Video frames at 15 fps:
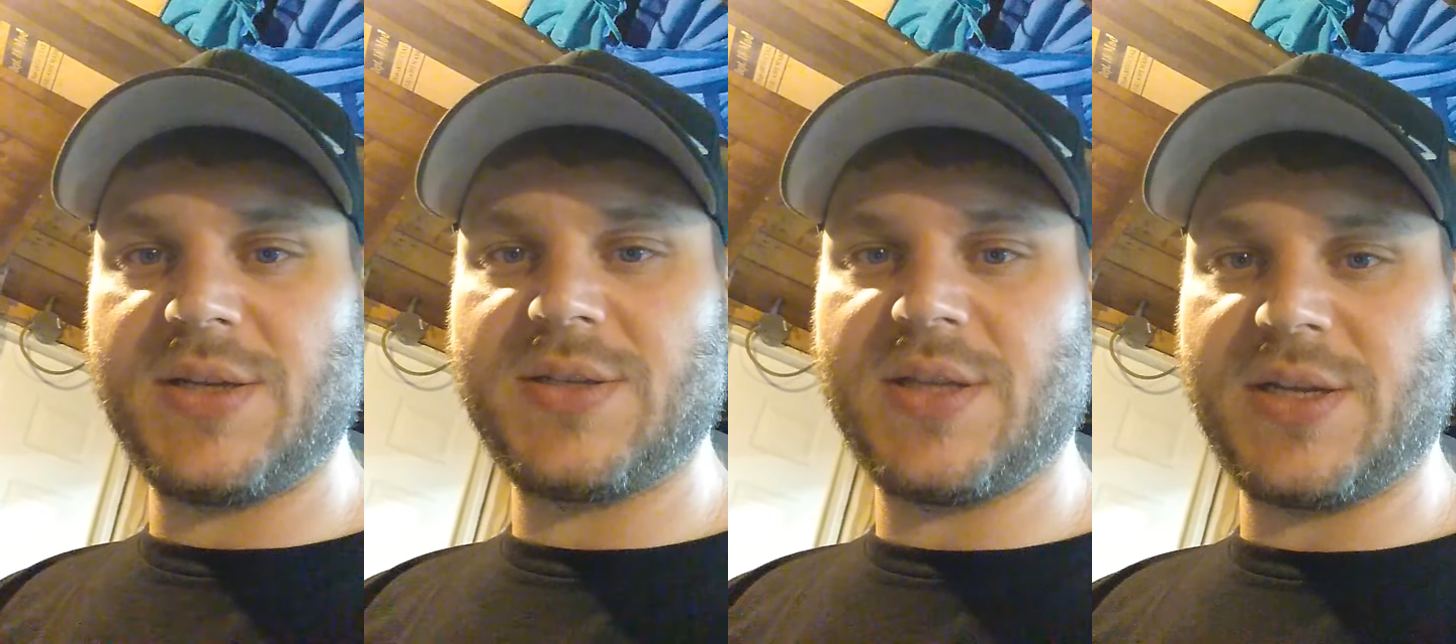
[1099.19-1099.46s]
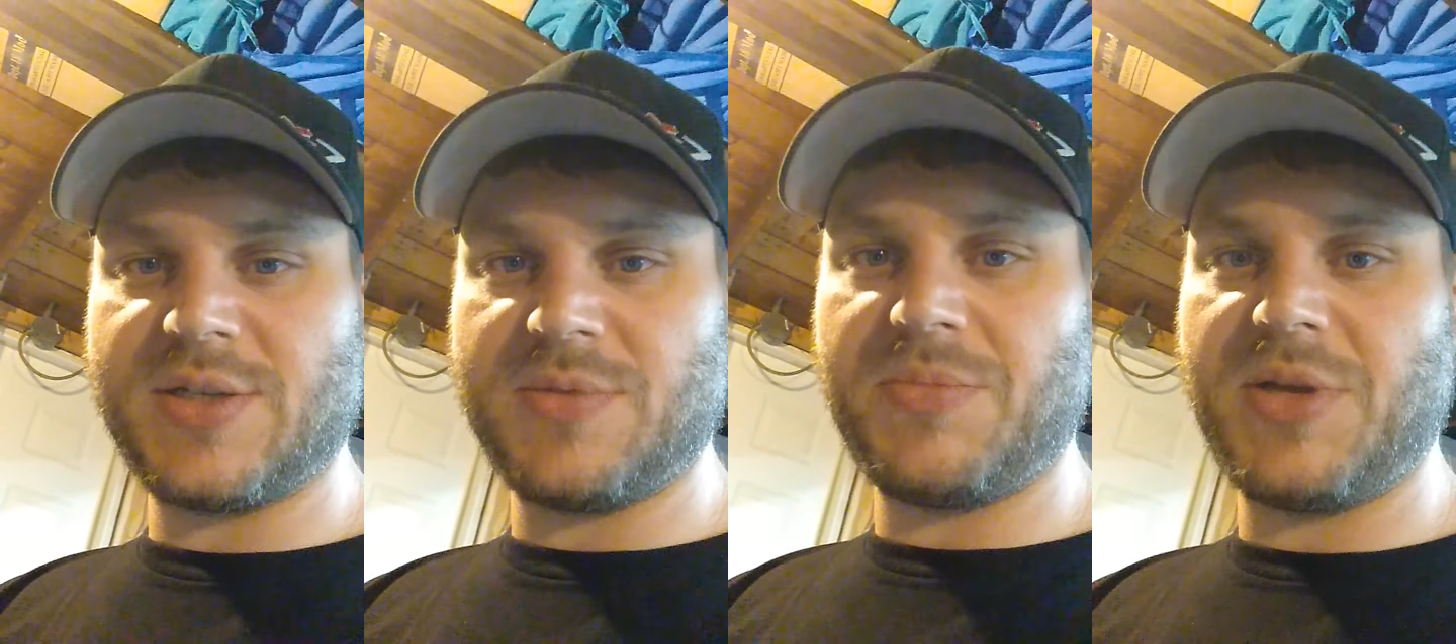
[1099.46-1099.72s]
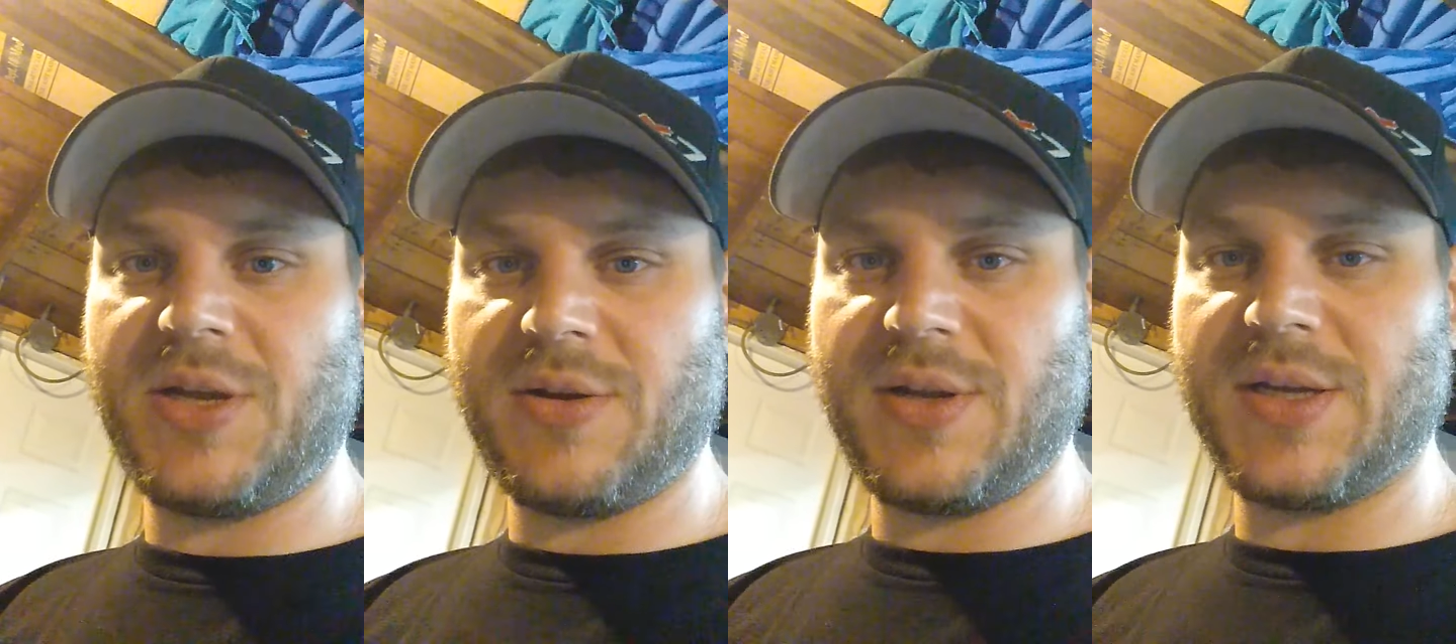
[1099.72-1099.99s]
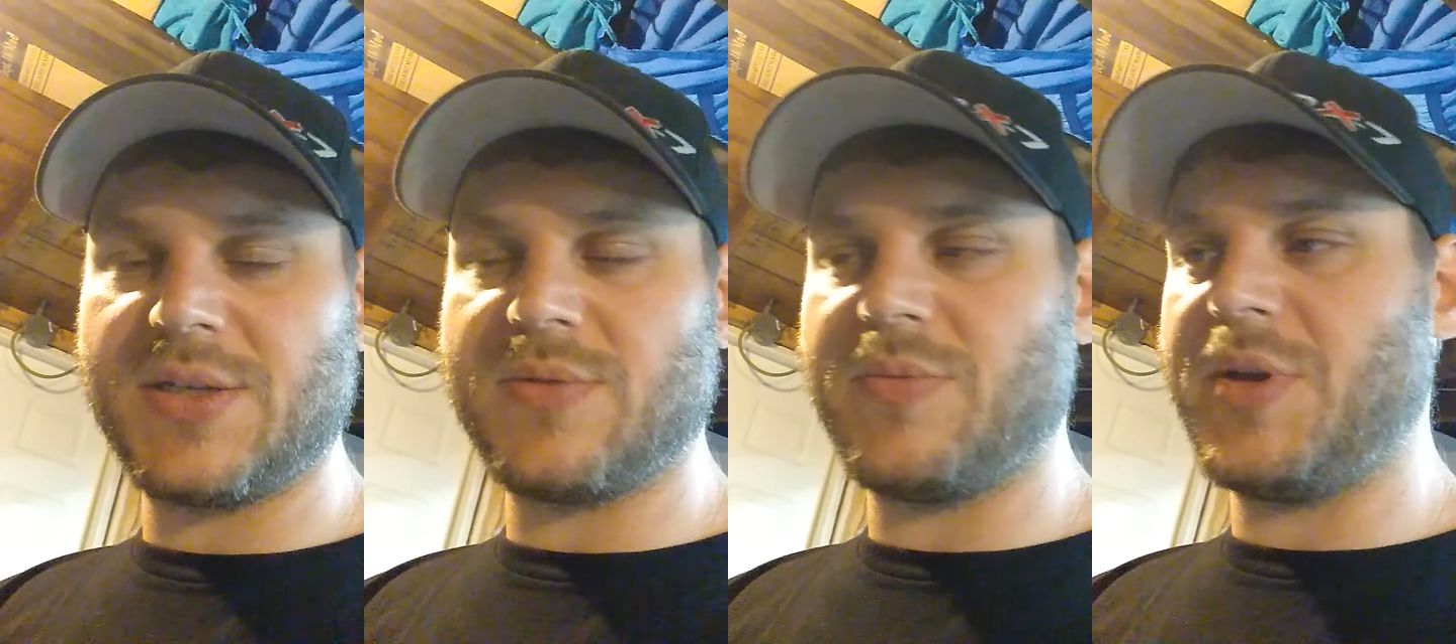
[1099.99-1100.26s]
so that should be here
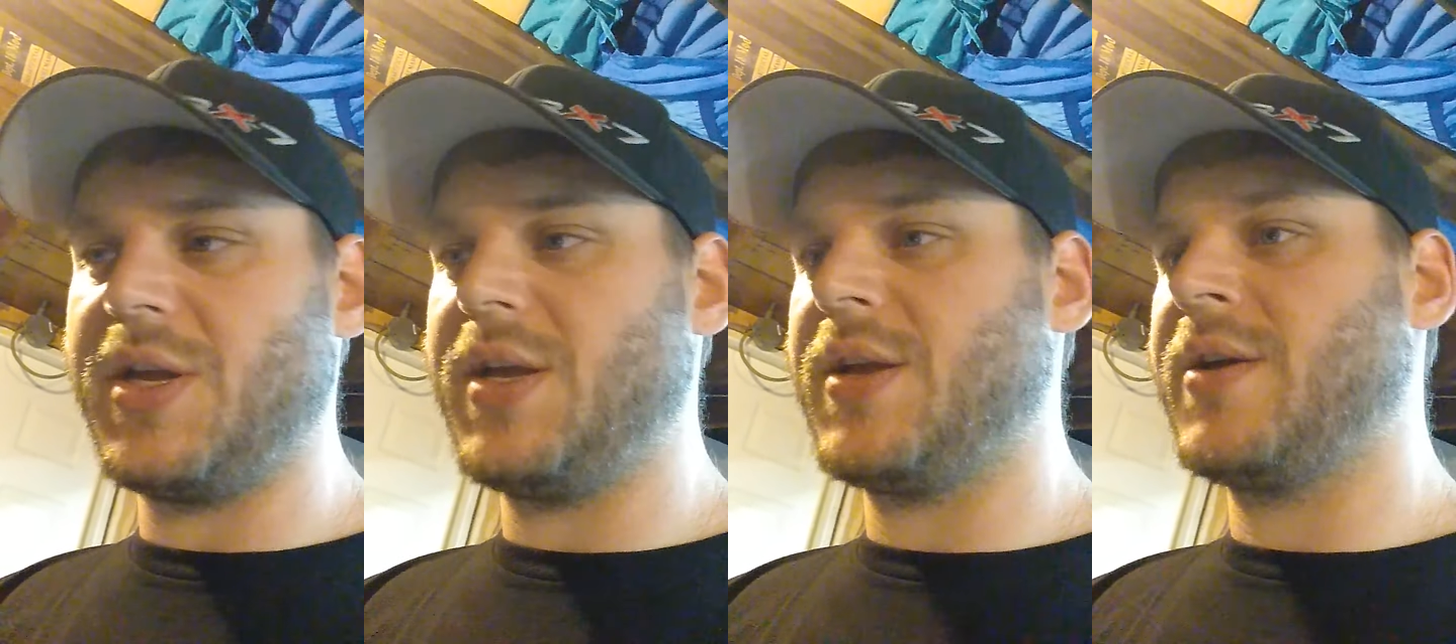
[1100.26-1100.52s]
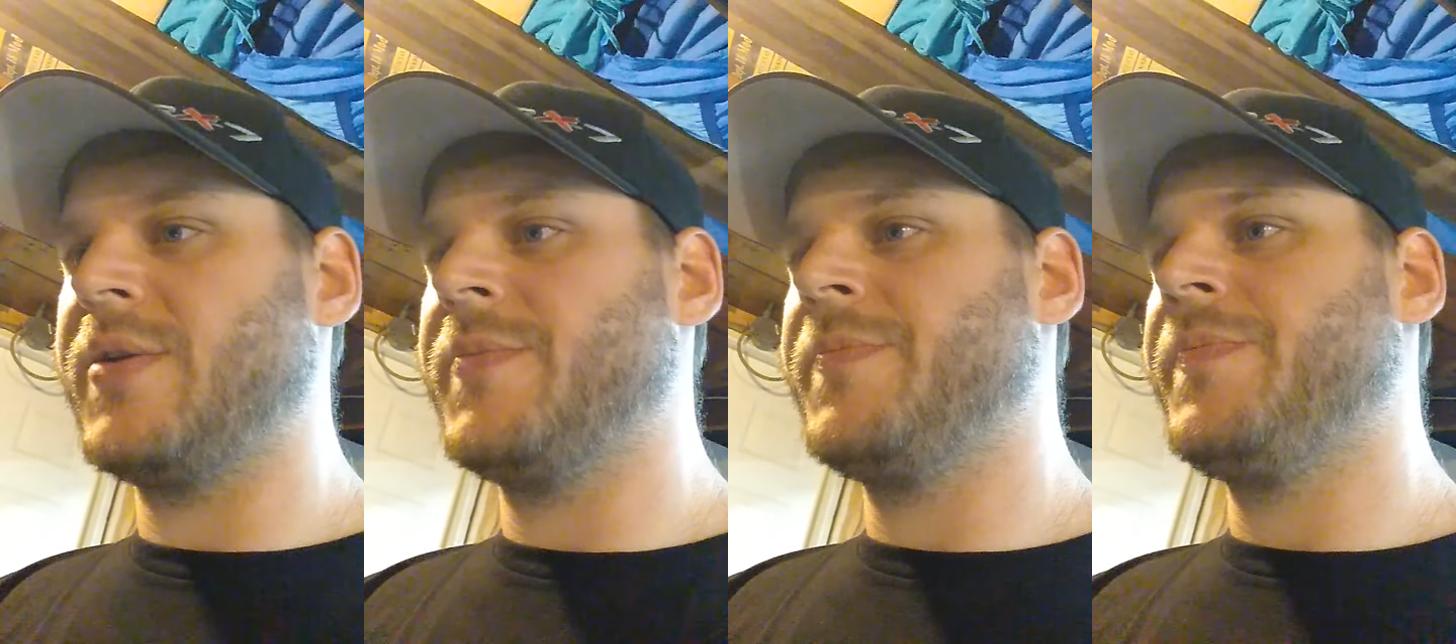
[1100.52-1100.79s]
next week.